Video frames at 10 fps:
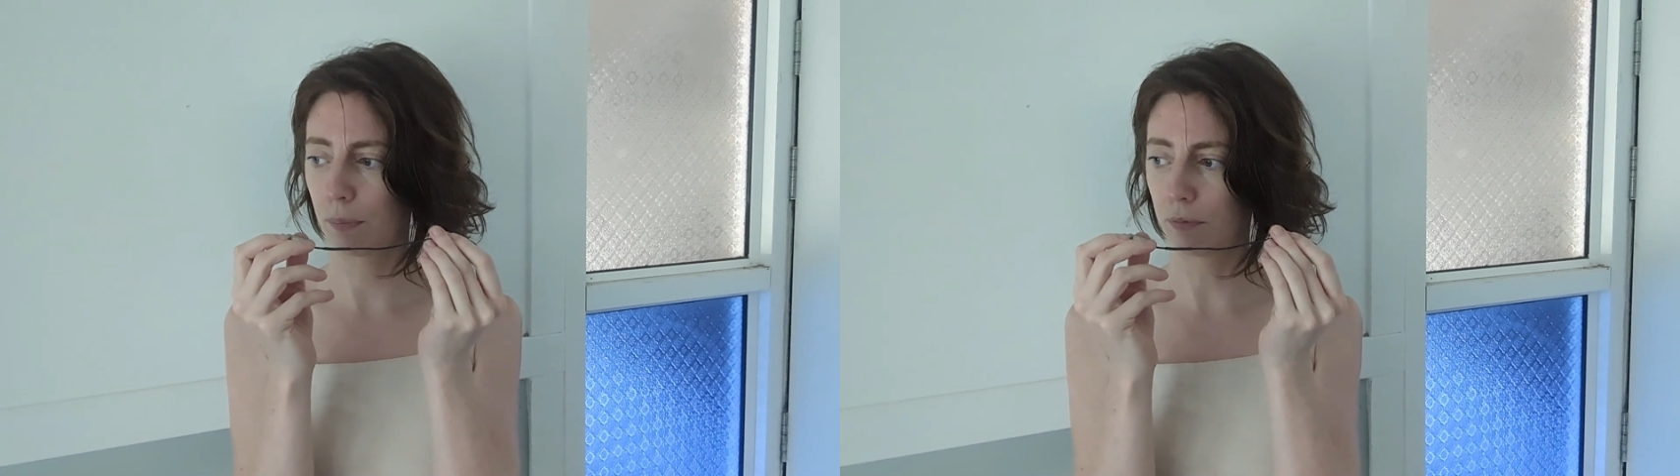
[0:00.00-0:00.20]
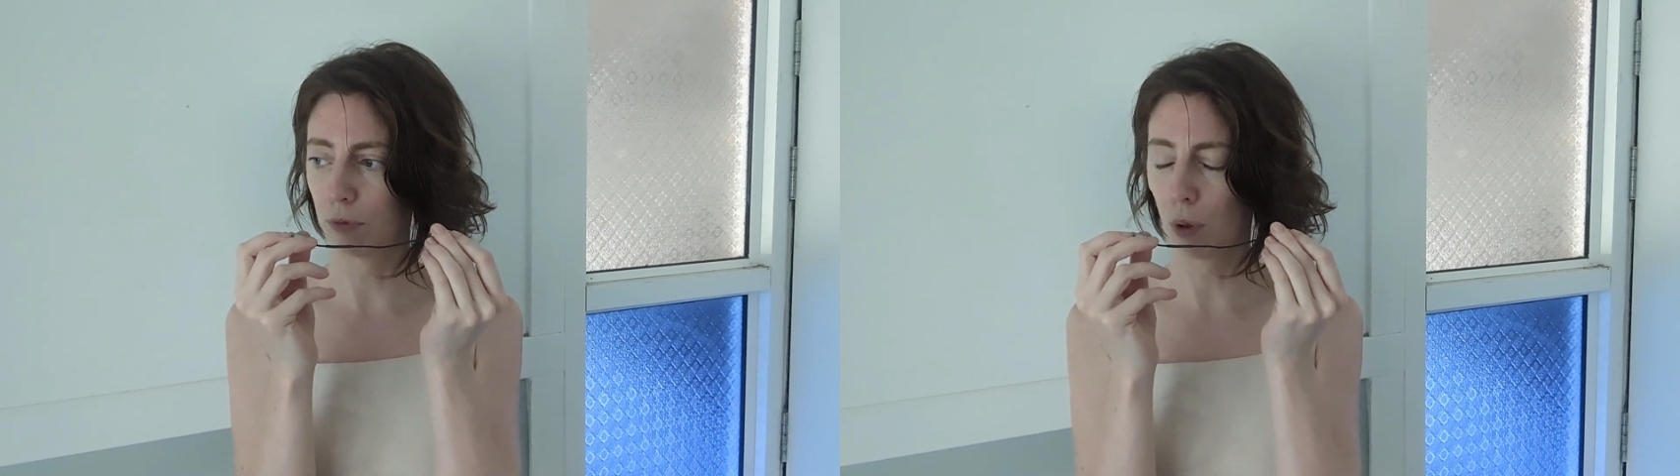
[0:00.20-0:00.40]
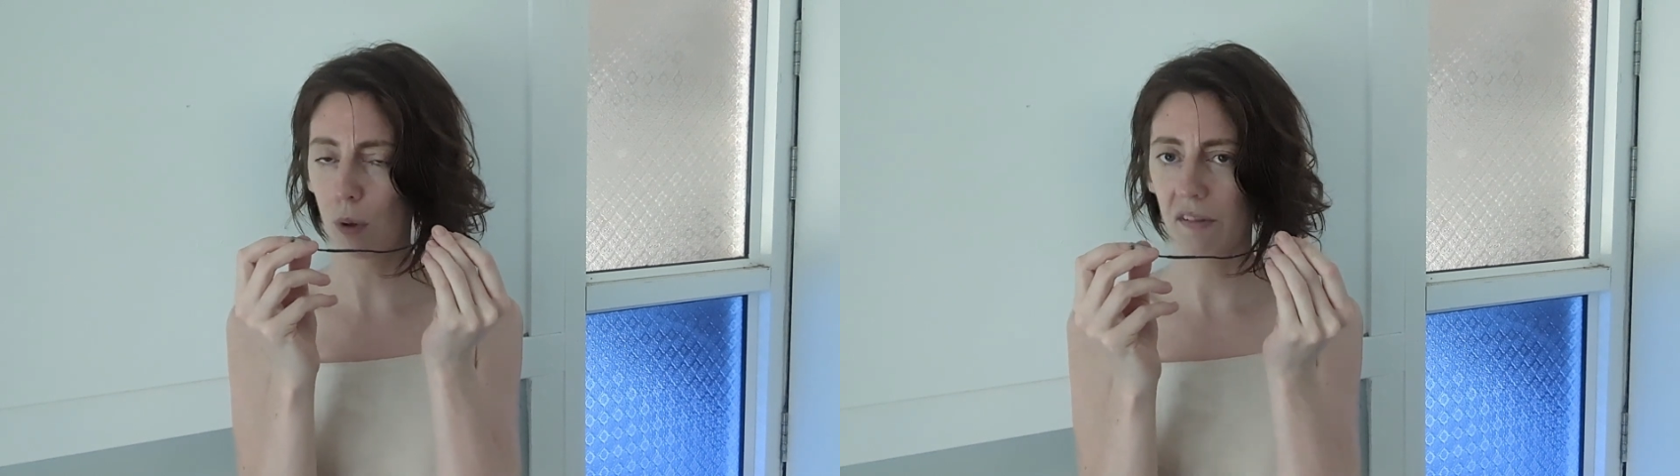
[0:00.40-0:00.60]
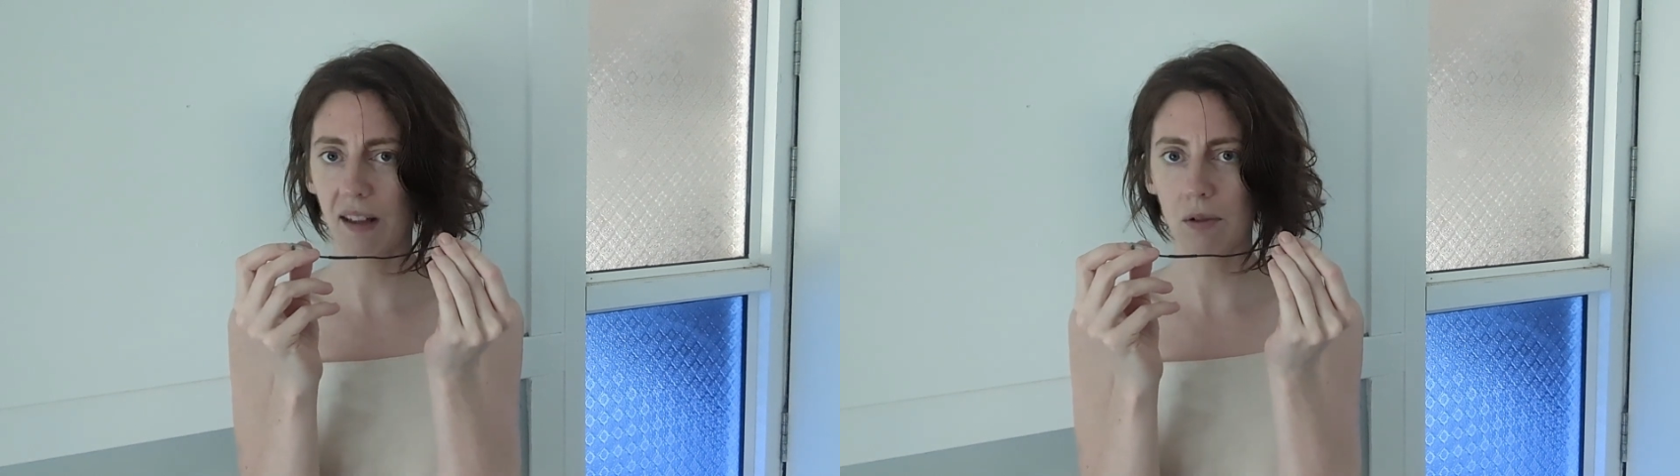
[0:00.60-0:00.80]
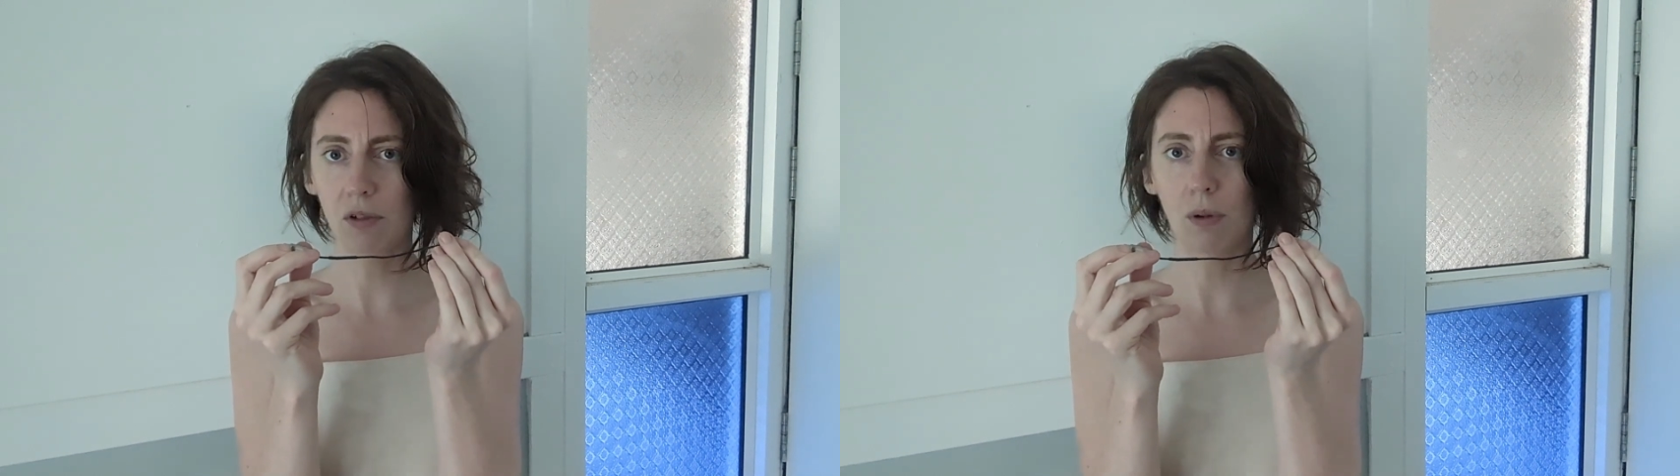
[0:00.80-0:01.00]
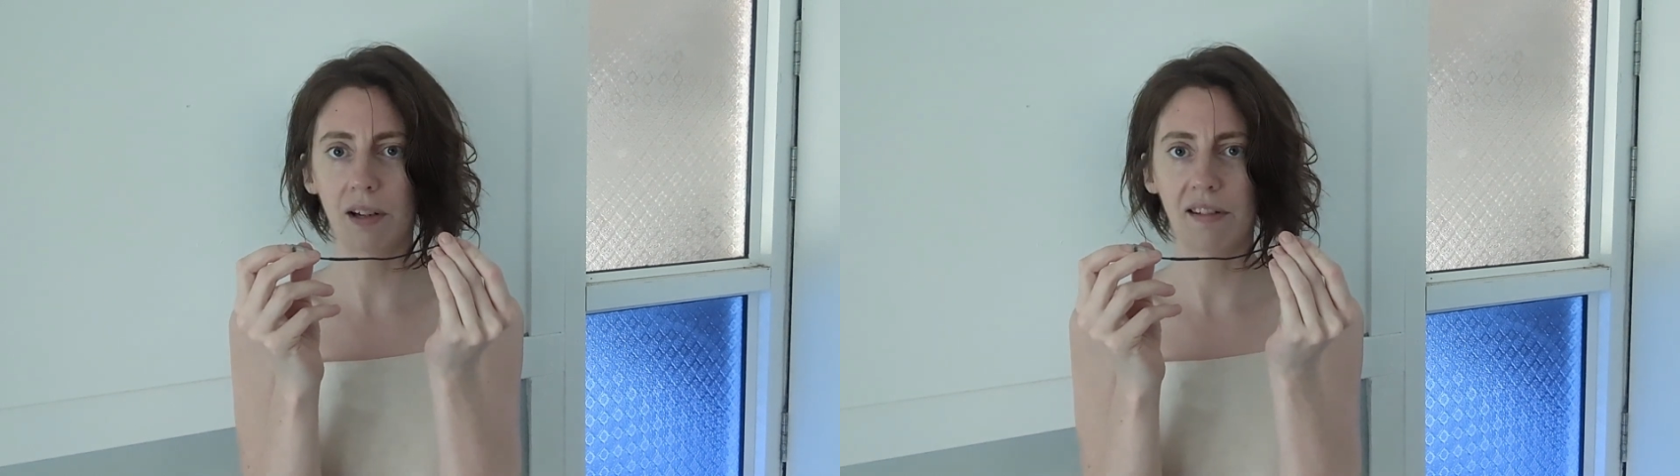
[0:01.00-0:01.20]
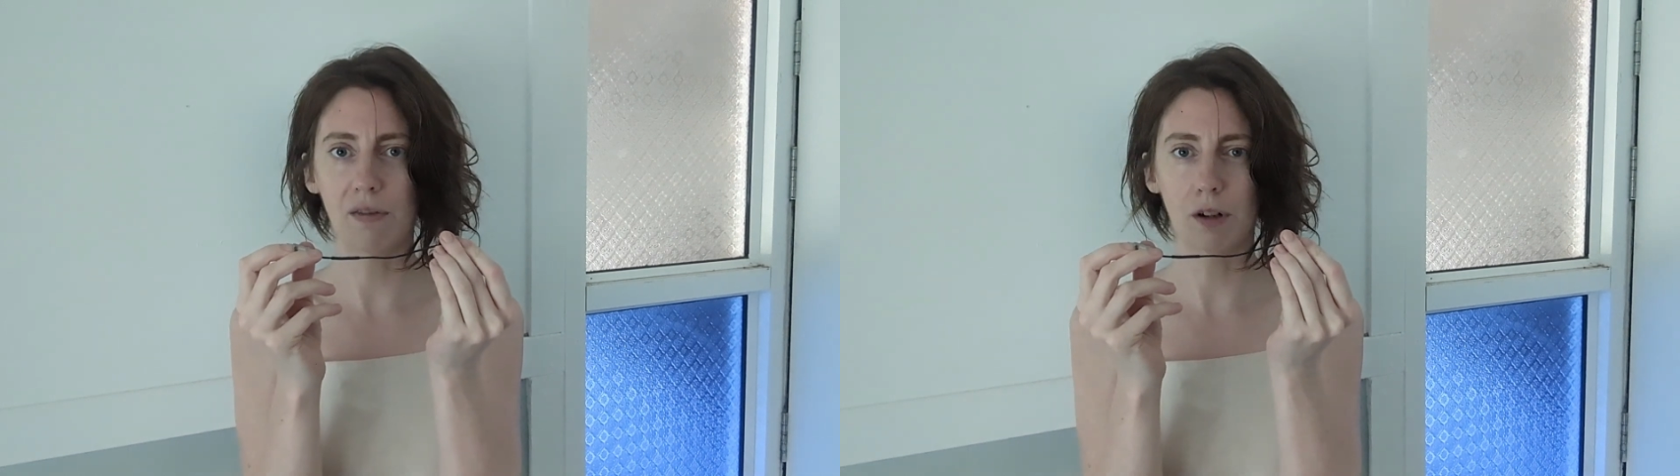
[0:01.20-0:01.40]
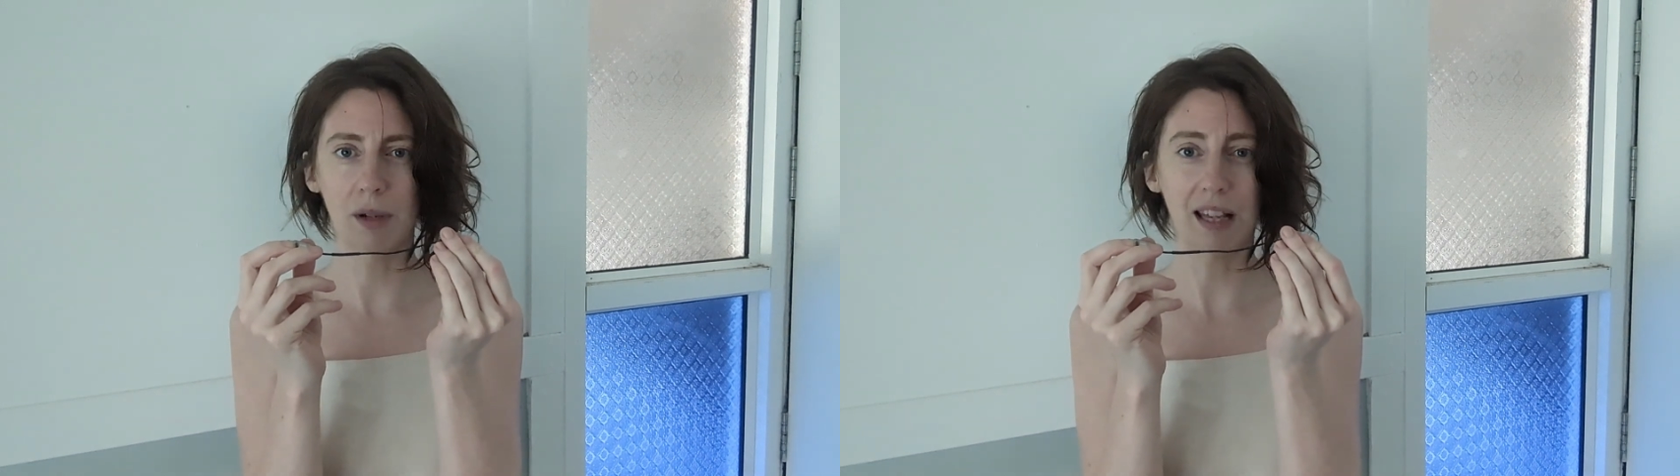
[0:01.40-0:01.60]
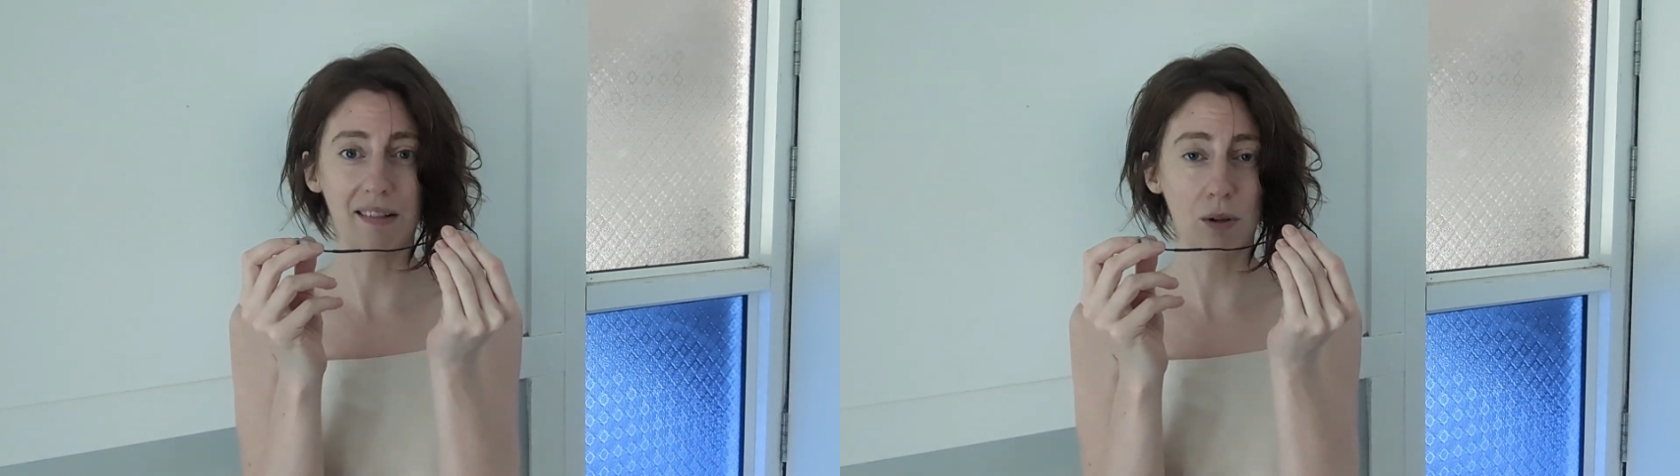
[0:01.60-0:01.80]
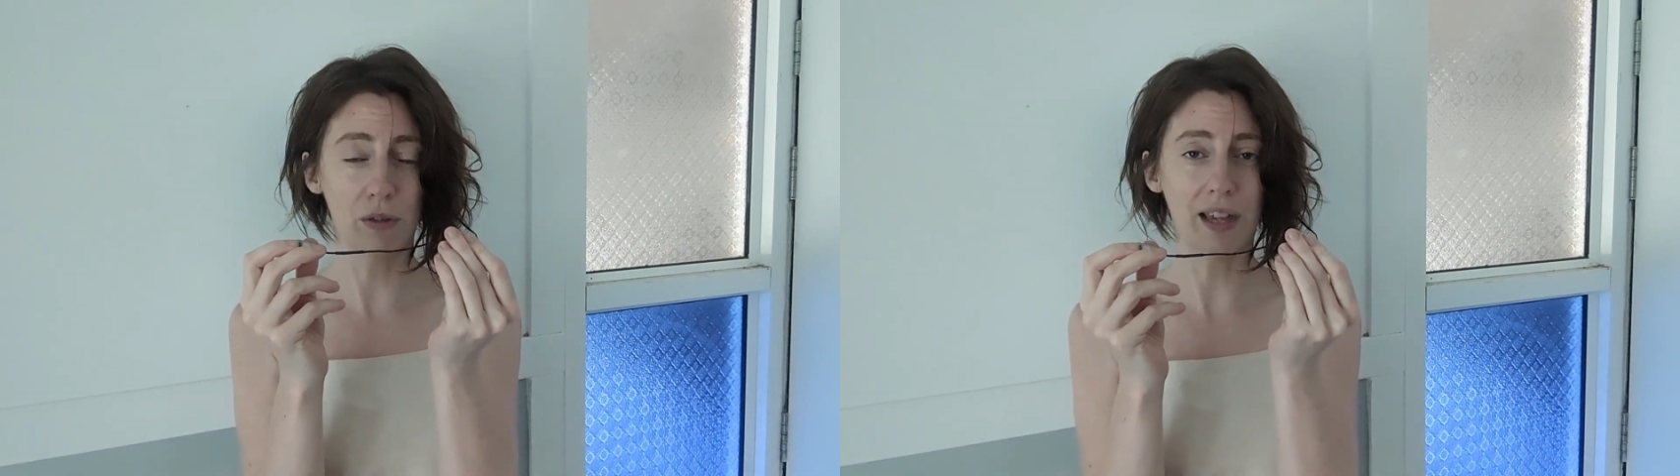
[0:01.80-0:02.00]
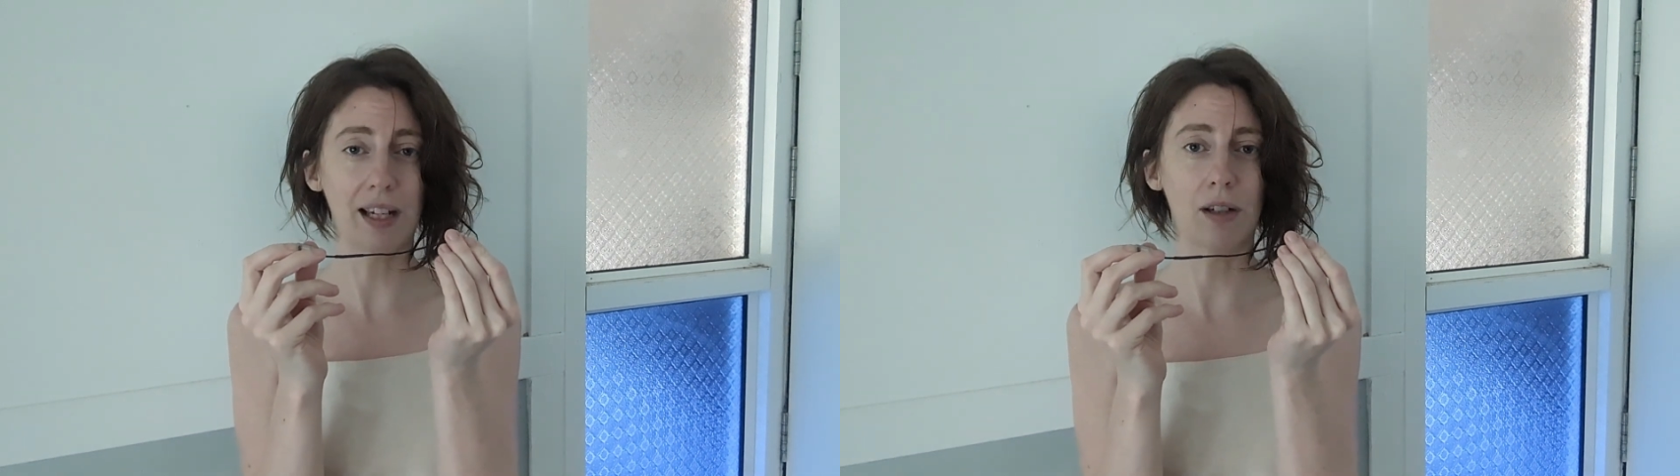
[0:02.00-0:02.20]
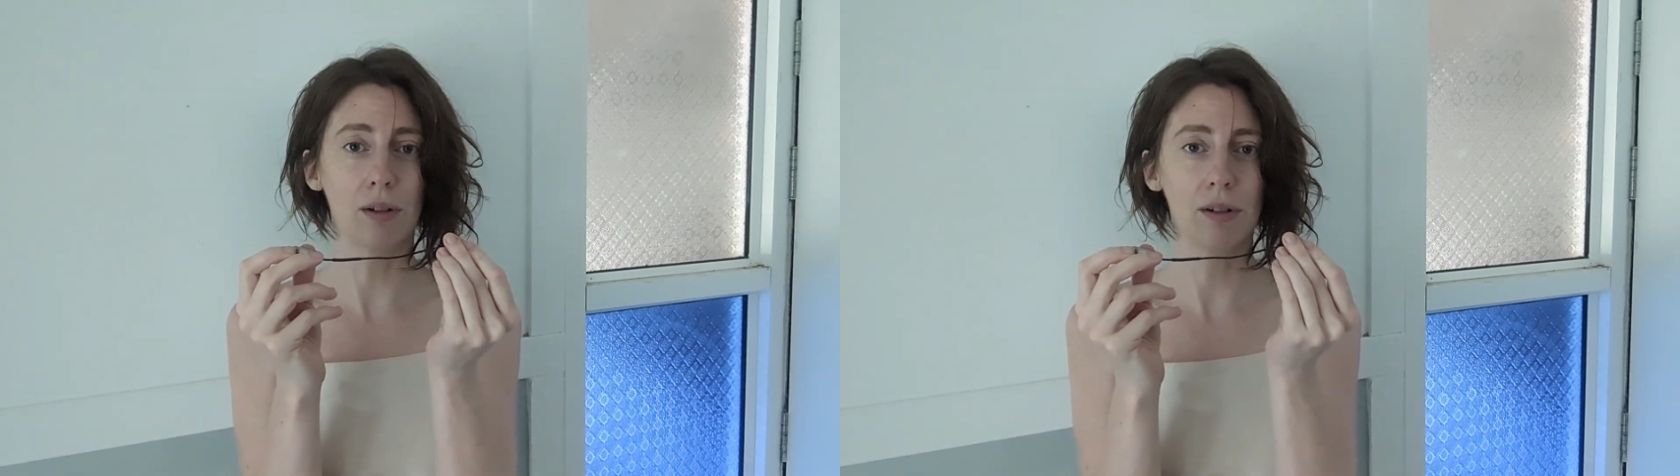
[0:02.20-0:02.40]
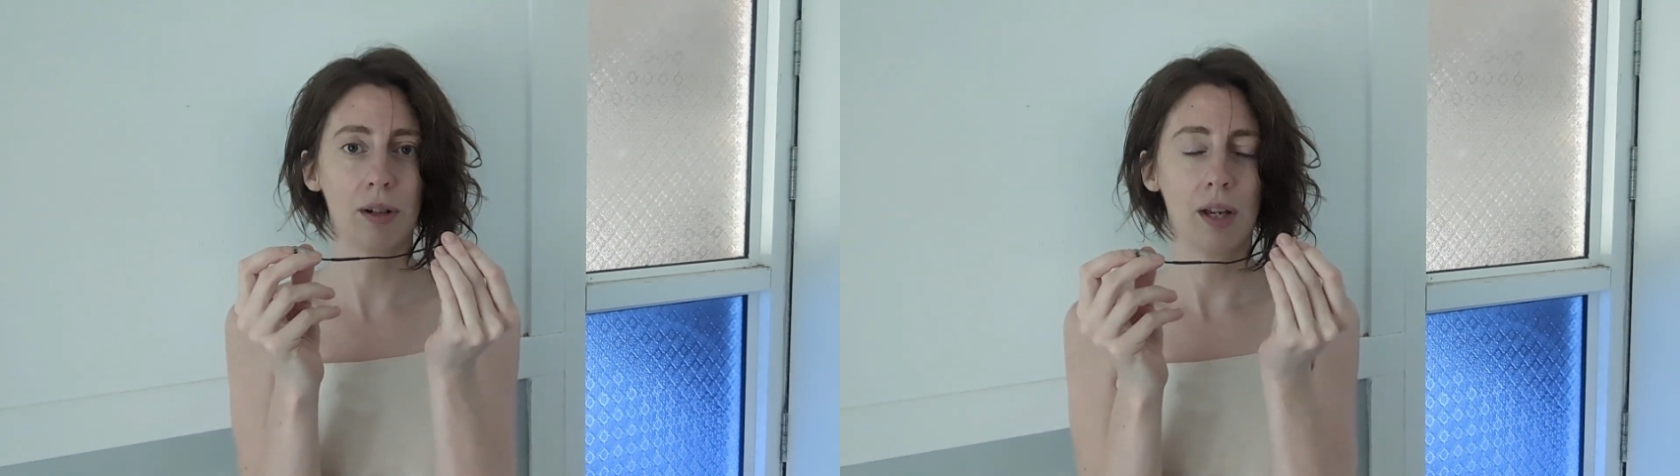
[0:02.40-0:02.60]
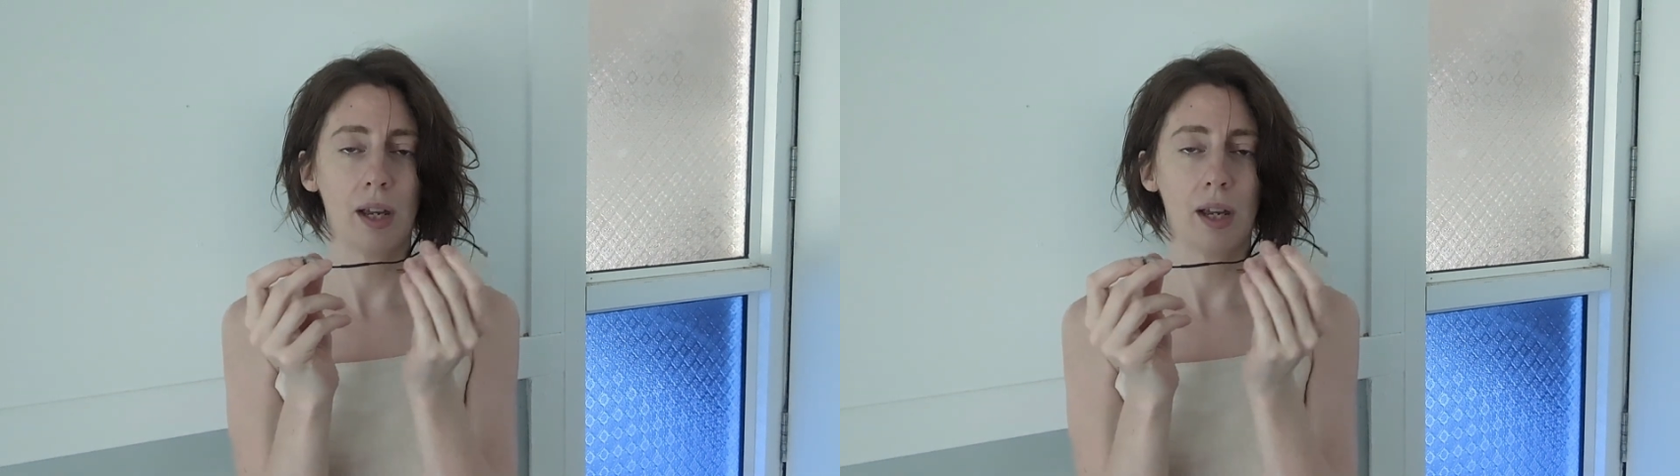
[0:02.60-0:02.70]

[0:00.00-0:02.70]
raw sound quality from it is not that good.